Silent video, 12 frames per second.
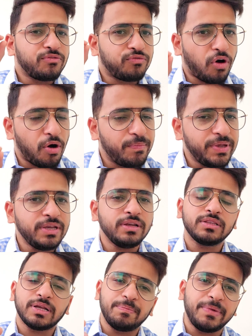for me
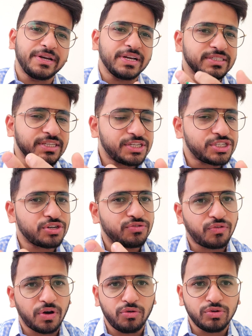the better
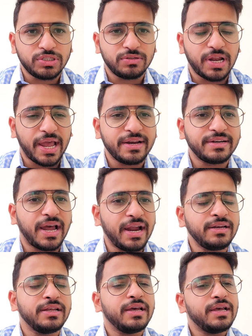suggestion for you is like
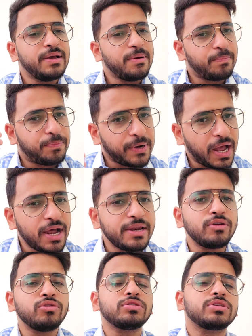that
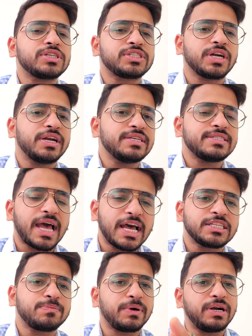plan your studies
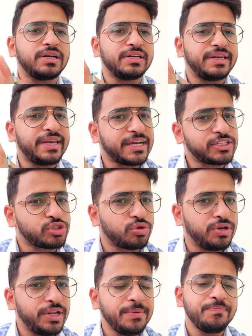as per next
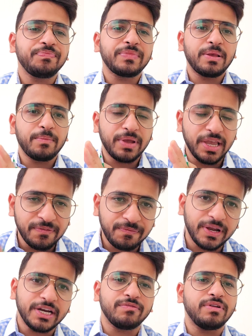only if
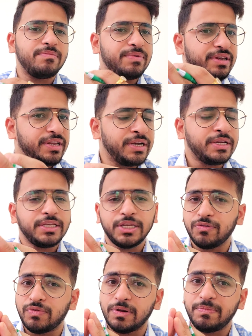it will be NEET
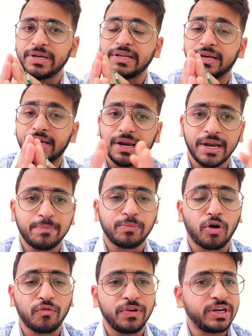you will be in great
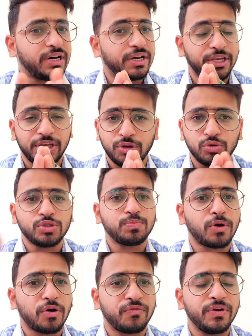profit a huge
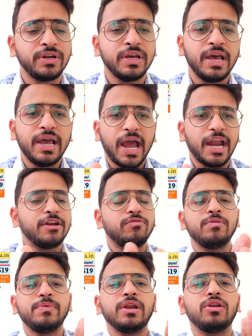profit and it
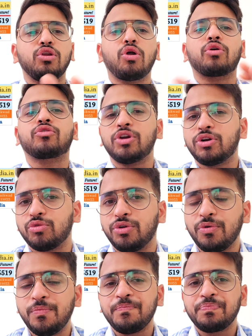will be a lottery to
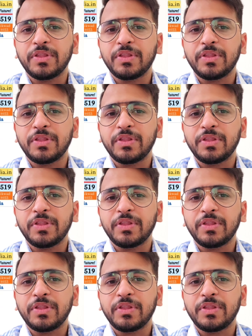you